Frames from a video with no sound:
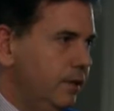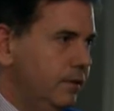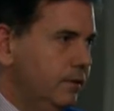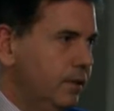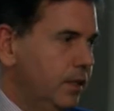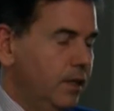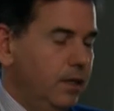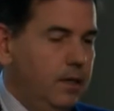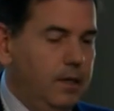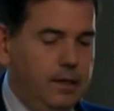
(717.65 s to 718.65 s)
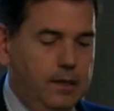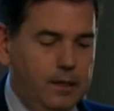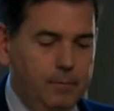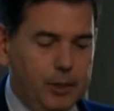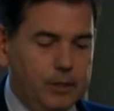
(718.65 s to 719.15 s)
And
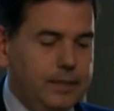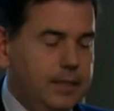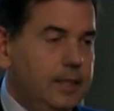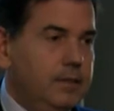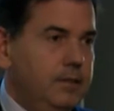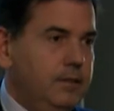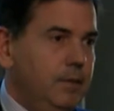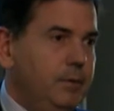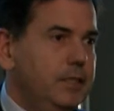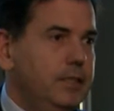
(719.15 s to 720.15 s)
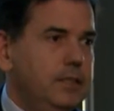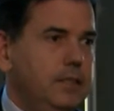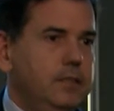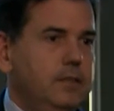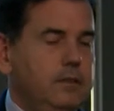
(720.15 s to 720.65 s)
because at the end, the business
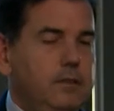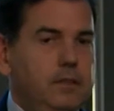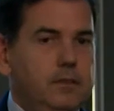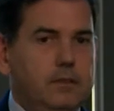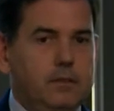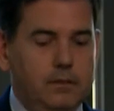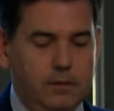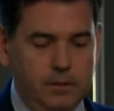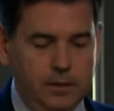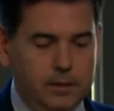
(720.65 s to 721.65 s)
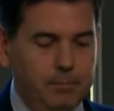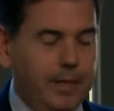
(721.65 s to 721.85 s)
is